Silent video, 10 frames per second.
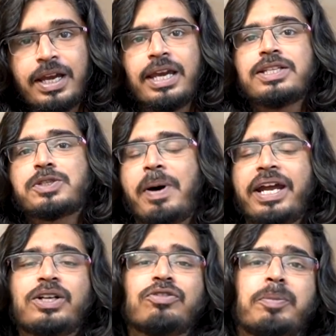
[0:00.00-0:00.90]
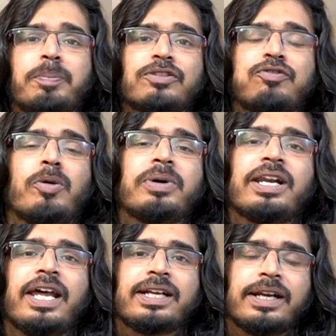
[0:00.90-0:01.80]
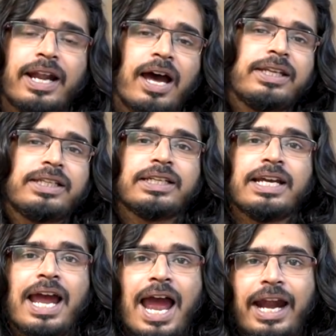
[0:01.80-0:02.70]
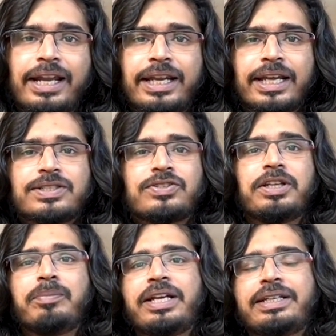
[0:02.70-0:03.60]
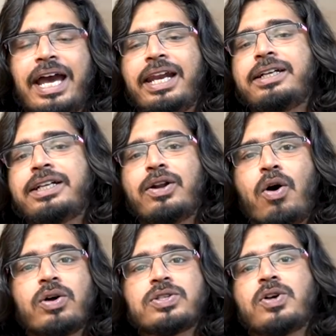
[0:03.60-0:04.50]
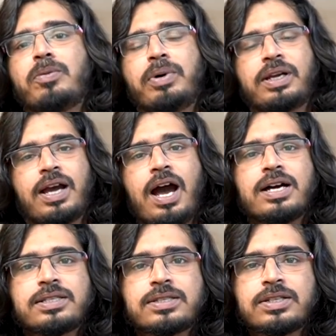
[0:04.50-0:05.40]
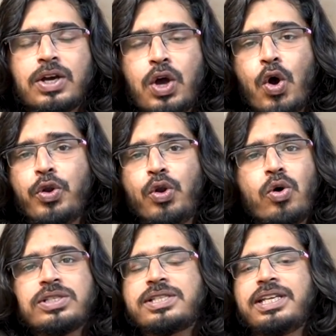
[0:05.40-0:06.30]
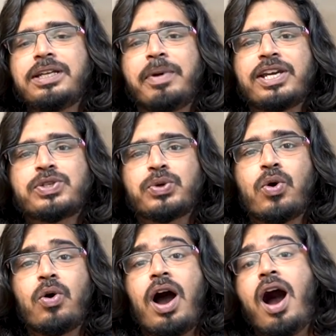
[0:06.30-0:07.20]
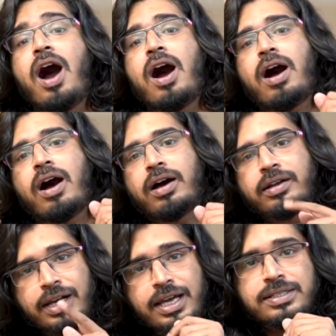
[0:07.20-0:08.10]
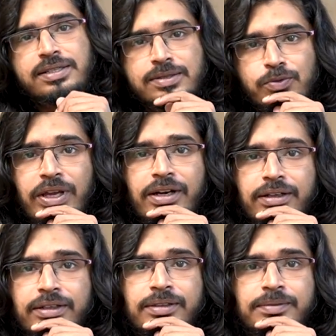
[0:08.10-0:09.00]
In spite of a performer like Nani and an extremely talented ensemble cast, no scene makes you go, "Ah, nice, well written."